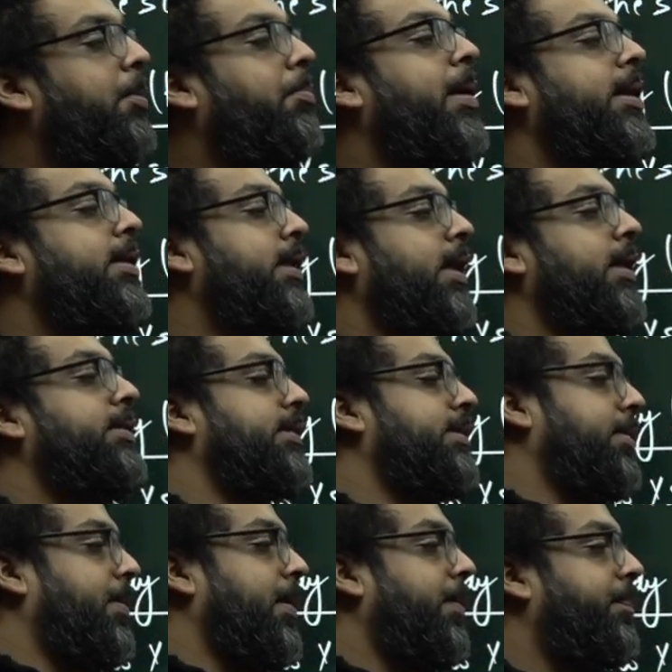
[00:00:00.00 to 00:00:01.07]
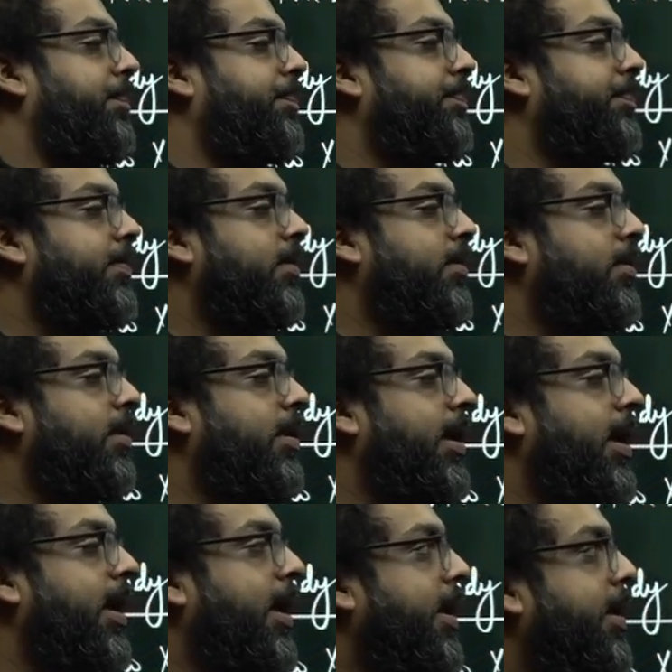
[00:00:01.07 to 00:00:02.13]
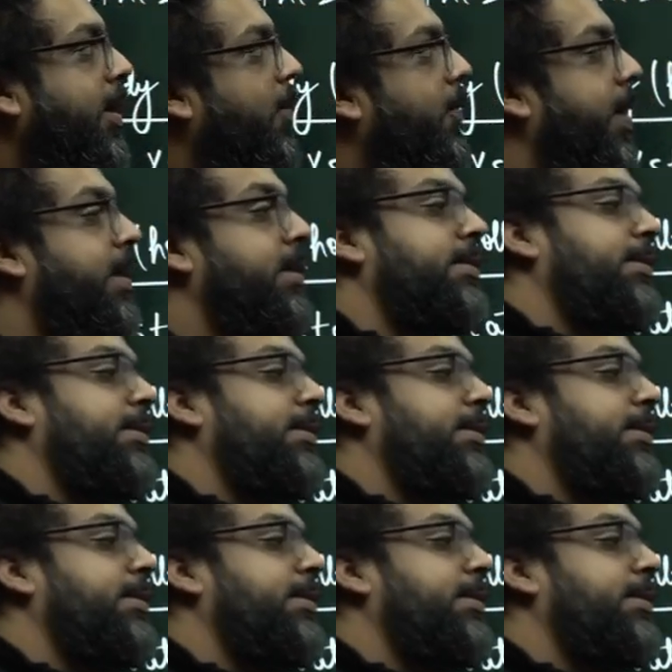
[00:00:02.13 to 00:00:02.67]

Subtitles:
by the Rajya Sabha. Now where is